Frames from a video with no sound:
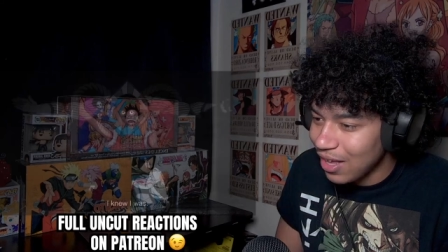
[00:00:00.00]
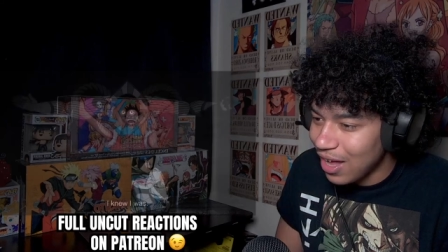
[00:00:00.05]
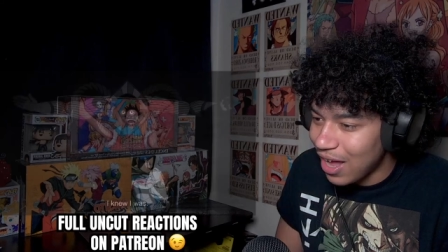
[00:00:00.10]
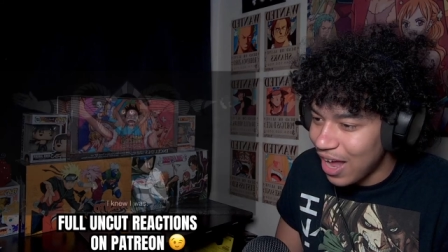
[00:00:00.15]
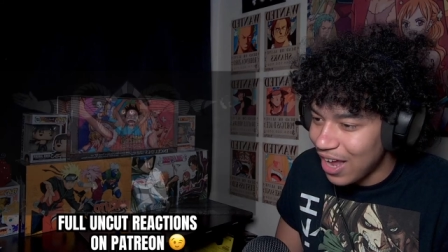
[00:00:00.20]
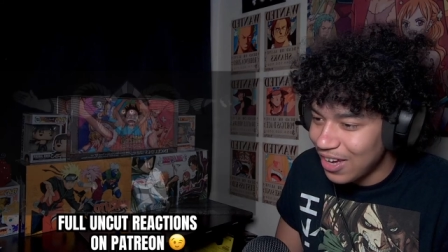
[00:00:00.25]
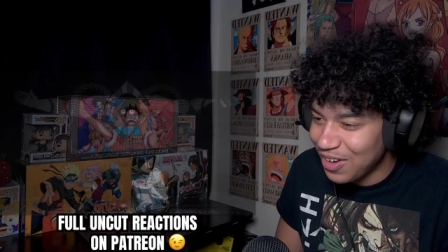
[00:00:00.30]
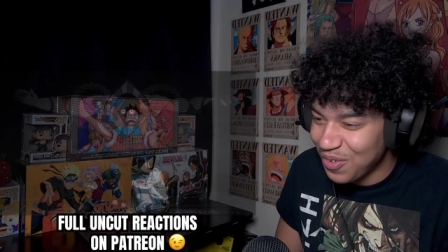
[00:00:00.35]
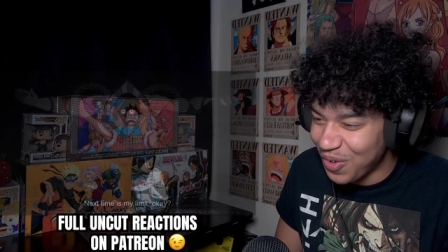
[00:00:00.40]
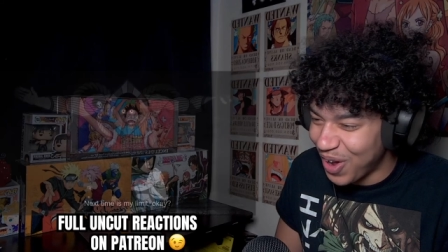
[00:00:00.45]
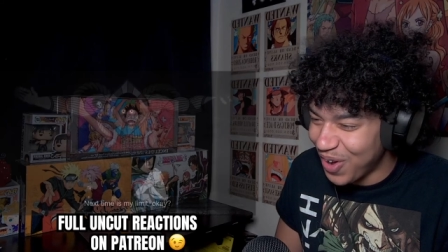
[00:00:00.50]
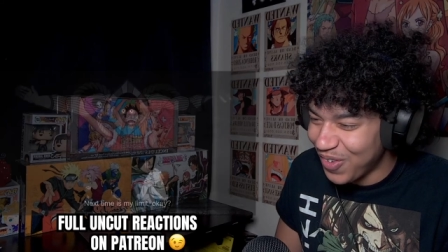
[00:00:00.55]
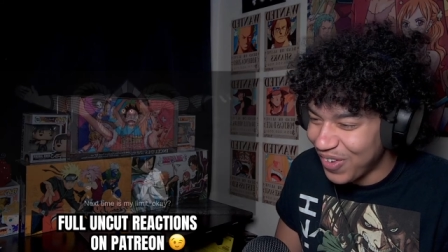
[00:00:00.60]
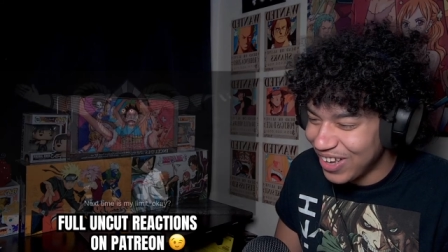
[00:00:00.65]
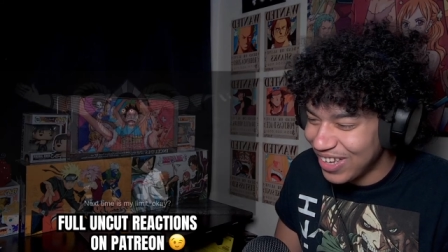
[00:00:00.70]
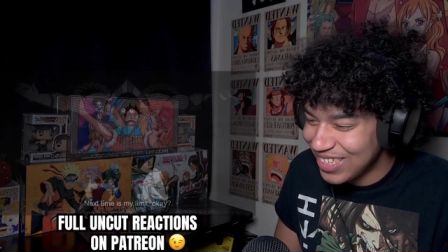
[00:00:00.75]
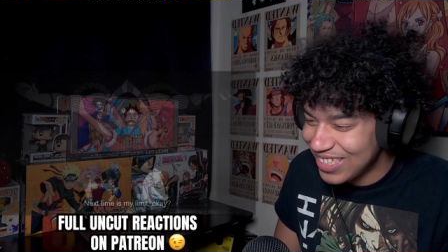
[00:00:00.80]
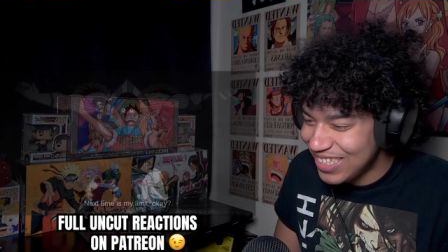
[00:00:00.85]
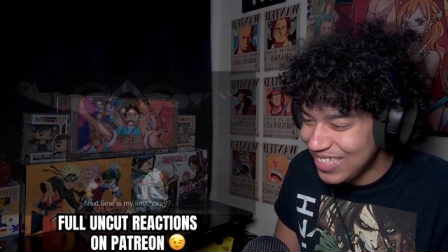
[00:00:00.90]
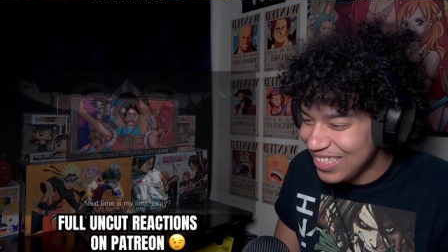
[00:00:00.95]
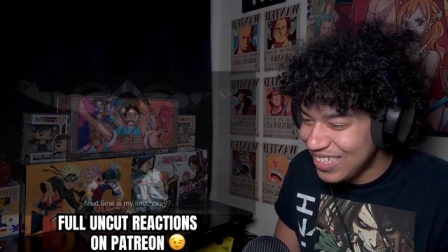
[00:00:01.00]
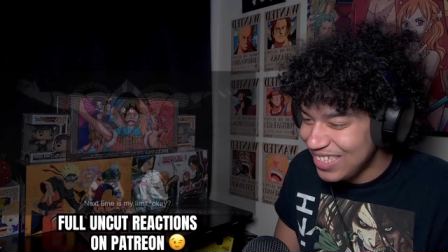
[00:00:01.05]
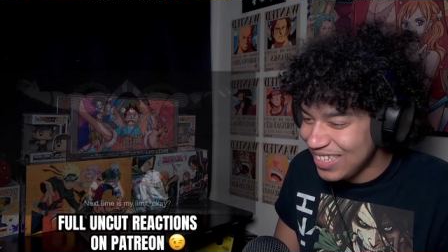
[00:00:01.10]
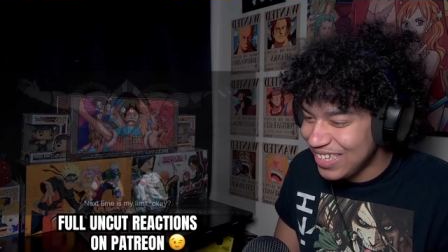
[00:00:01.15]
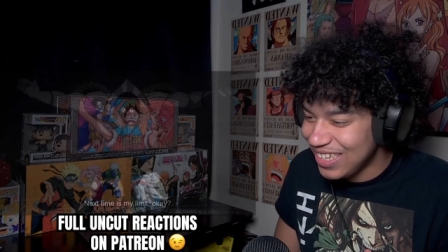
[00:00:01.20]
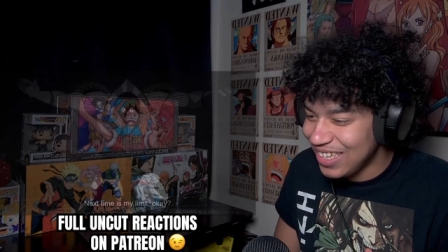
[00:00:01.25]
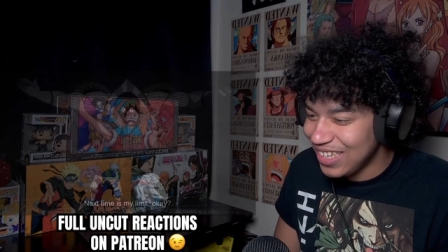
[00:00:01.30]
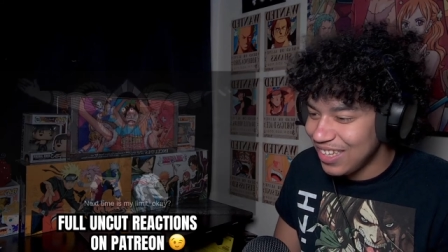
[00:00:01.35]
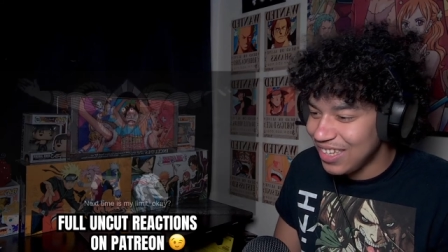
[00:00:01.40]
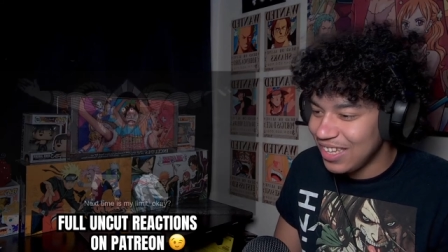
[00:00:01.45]
I knew I was.
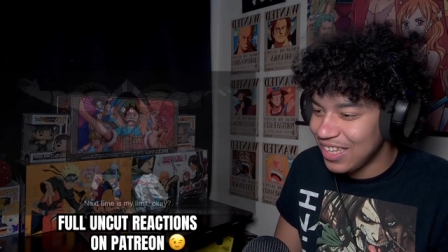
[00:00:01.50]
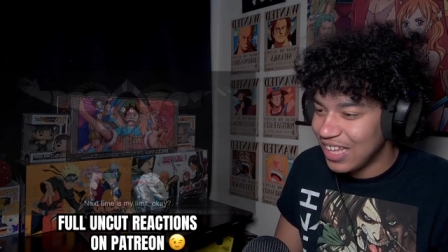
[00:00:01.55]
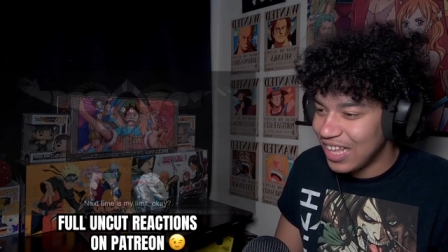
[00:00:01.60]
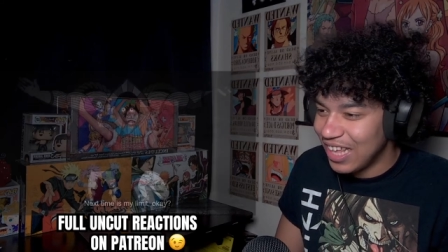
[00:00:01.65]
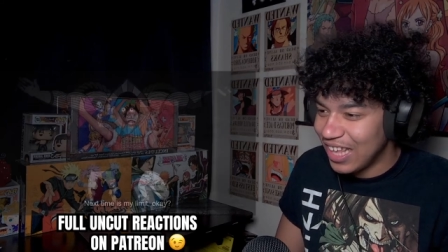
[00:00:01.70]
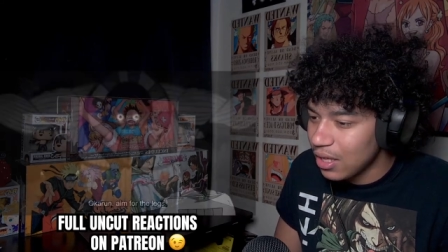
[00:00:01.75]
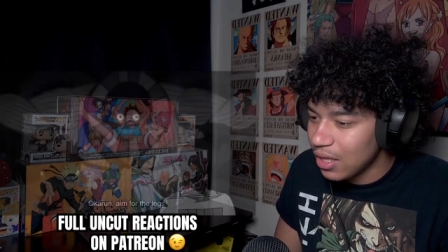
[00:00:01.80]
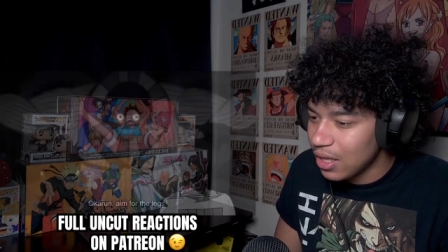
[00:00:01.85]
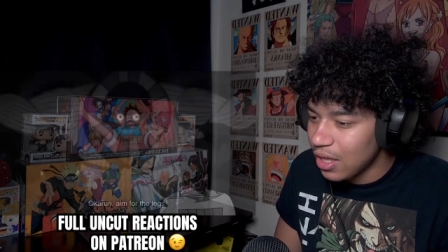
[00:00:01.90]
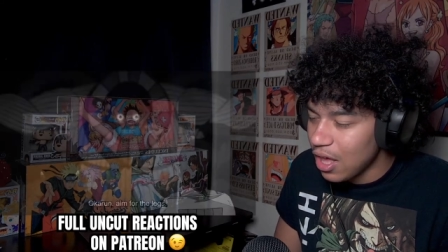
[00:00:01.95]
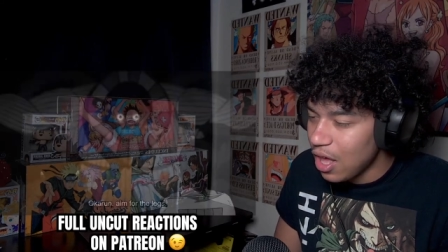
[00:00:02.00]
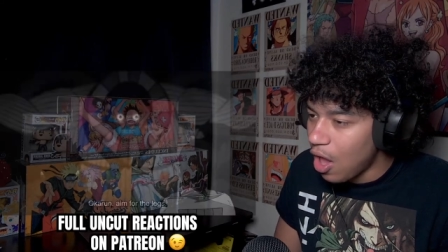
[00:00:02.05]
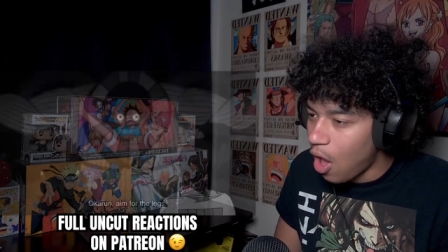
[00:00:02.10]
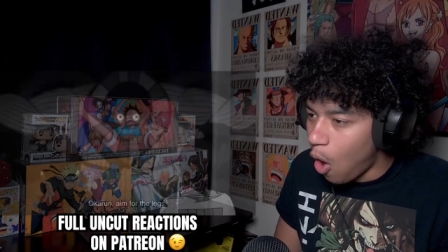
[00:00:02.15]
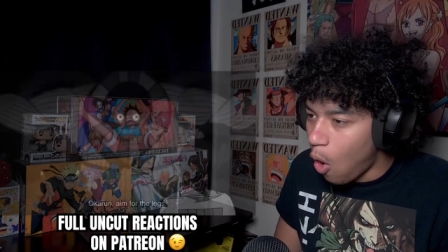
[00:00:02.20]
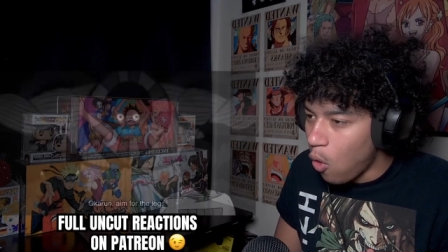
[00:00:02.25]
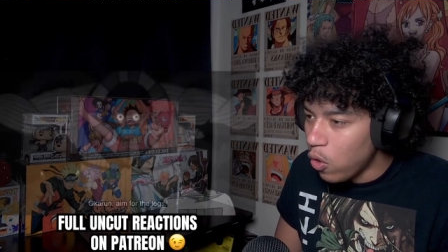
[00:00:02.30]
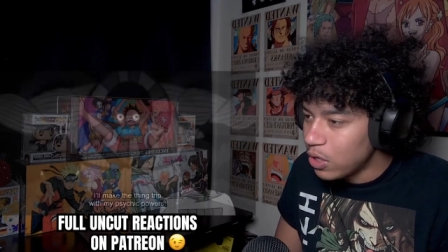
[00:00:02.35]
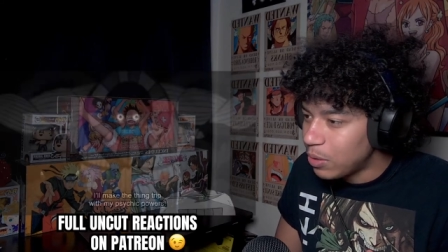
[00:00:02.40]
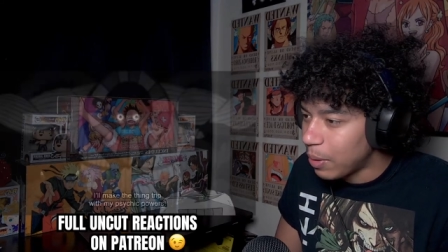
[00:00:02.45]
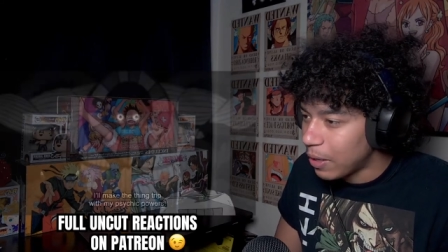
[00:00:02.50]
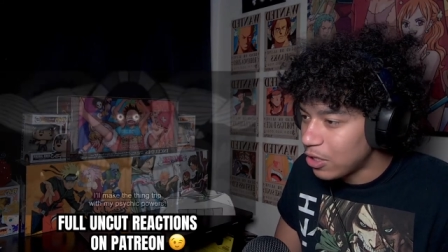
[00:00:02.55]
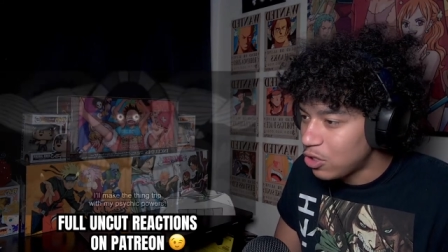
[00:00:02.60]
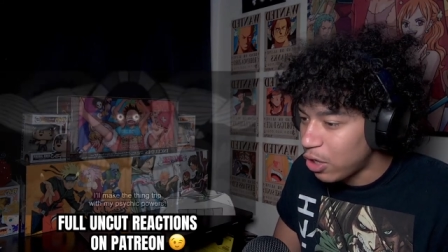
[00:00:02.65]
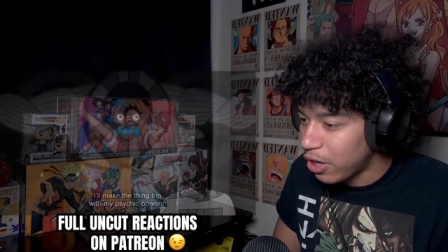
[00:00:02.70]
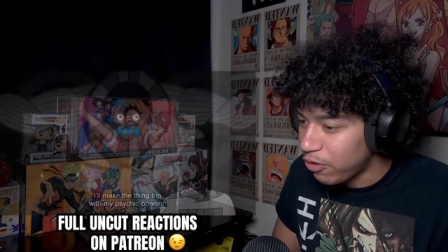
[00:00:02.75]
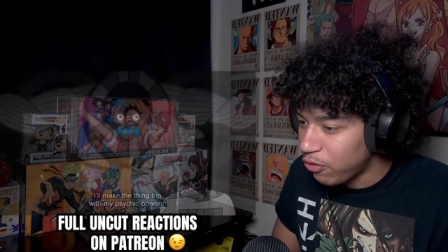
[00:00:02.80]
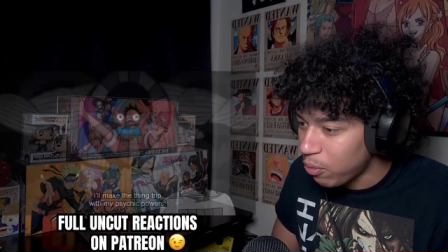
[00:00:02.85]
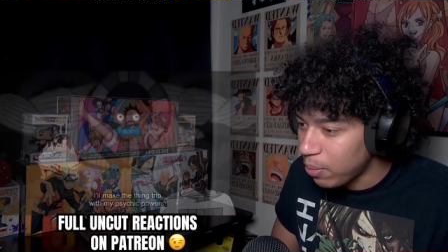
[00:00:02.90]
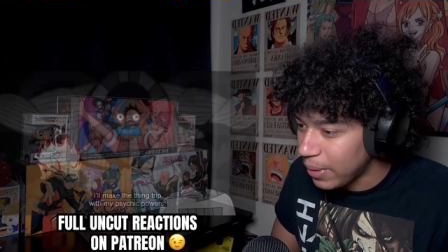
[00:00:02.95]
Oh, he's trying to
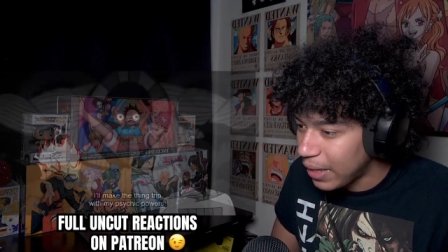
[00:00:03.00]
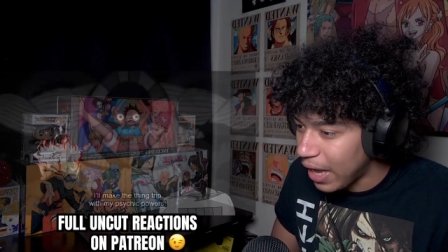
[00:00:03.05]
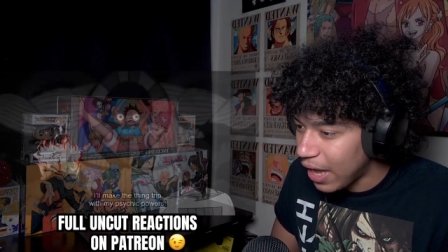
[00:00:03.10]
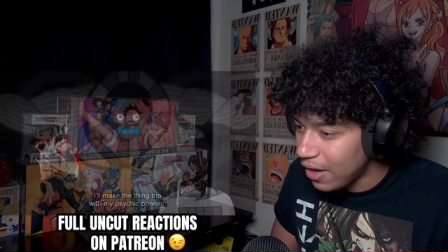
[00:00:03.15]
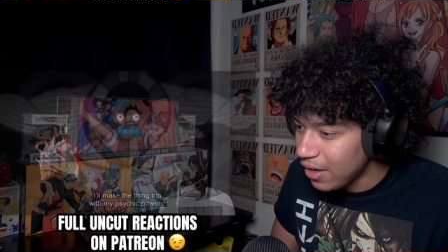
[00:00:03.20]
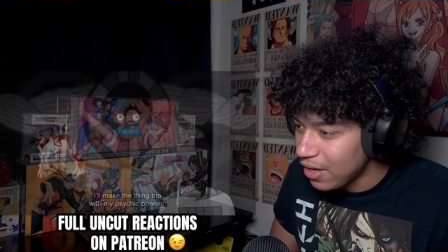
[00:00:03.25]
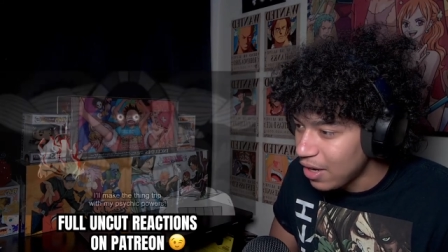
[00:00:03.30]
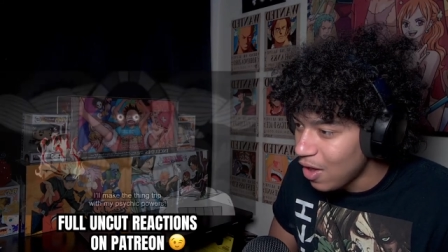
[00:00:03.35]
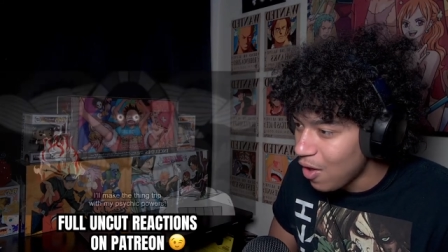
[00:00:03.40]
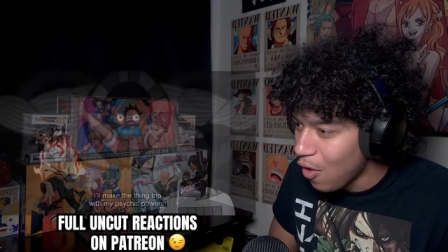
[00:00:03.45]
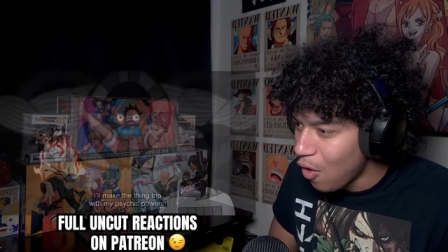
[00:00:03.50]
transform again?